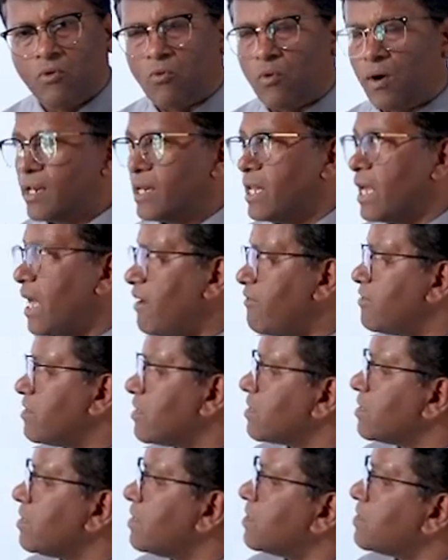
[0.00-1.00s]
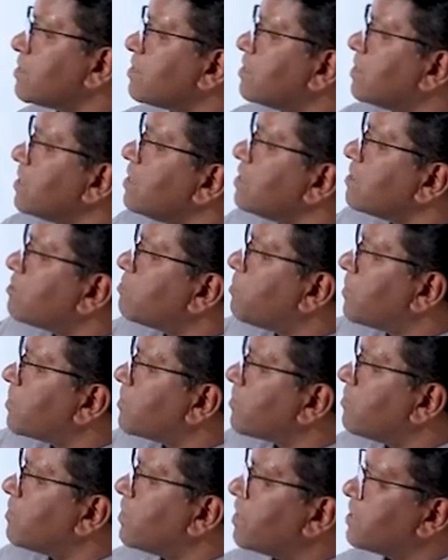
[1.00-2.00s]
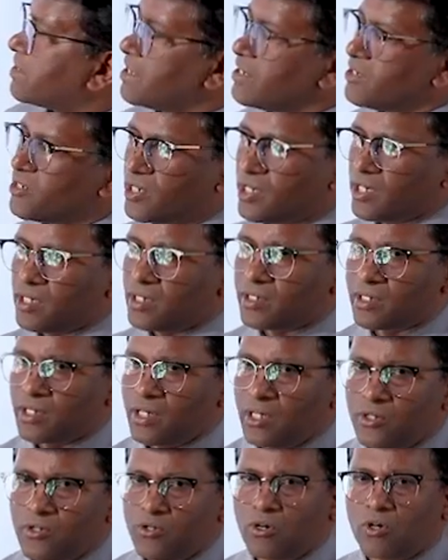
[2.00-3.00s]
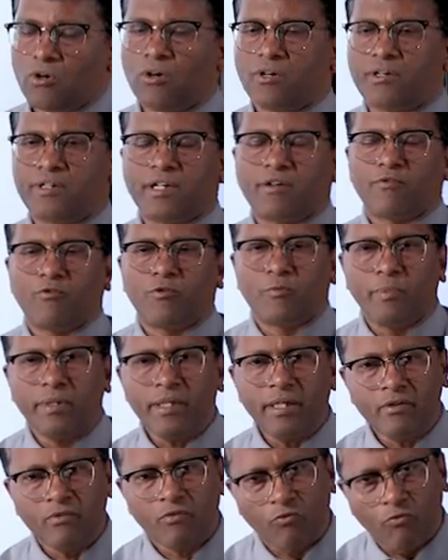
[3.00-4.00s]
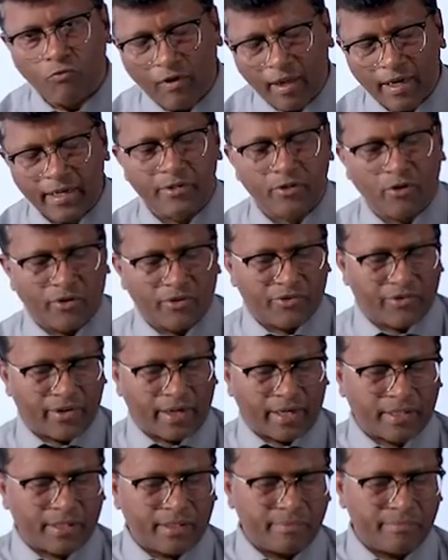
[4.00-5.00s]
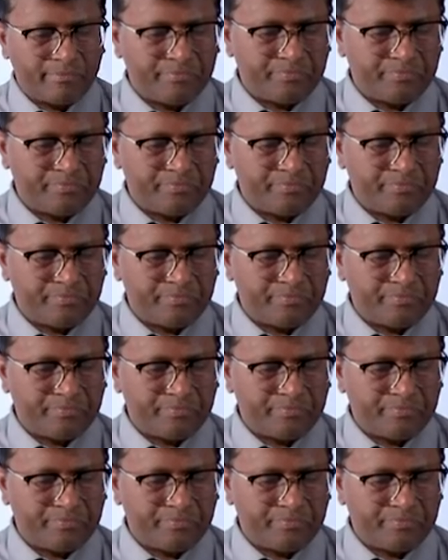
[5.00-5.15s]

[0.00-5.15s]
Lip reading: while having these particular essentials, your contract would be valid contract.